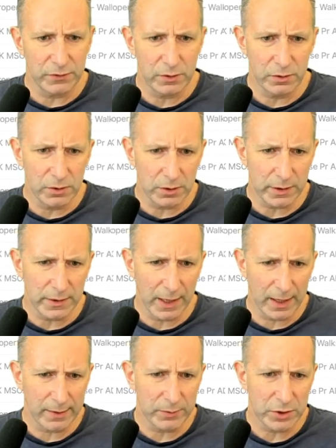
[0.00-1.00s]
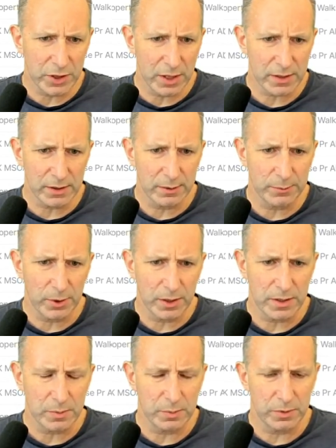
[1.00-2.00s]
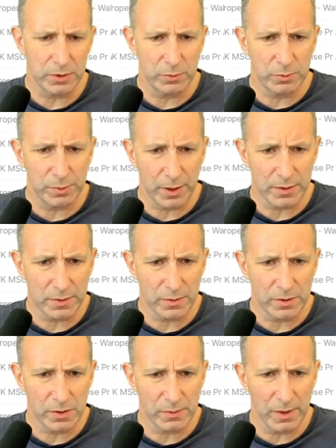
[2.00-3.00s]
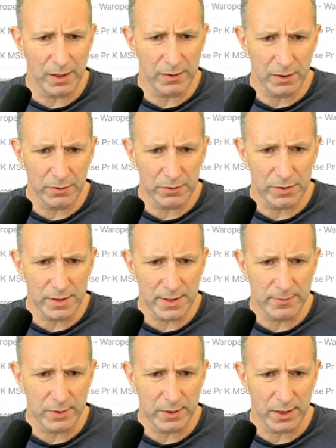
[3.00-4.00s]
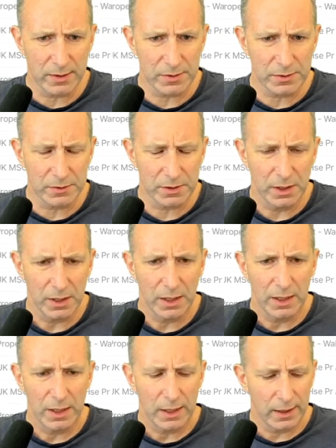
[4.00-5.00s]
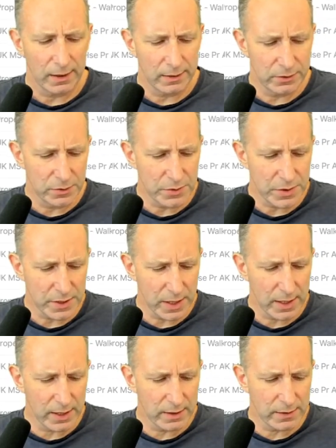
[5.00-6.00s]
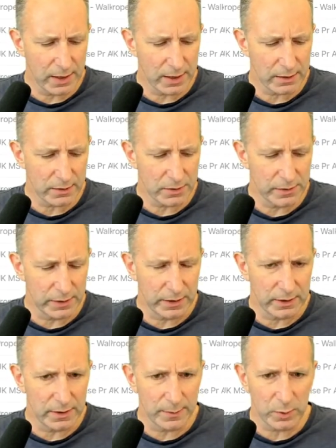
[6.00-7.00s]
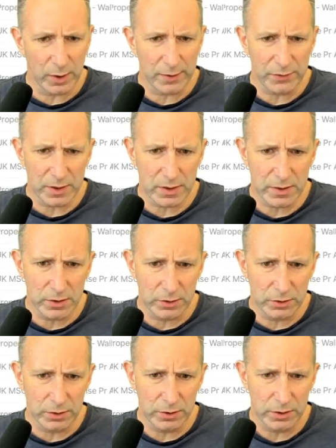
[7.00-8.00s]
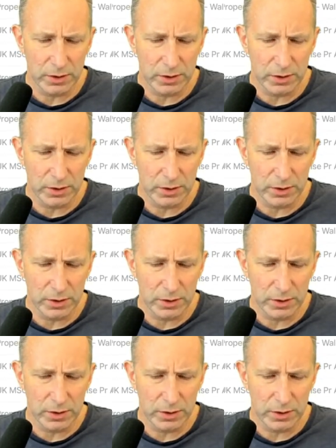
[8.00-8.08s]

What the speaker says: you look at the average asking price, which is around 170,000, and you say that the demographic is good,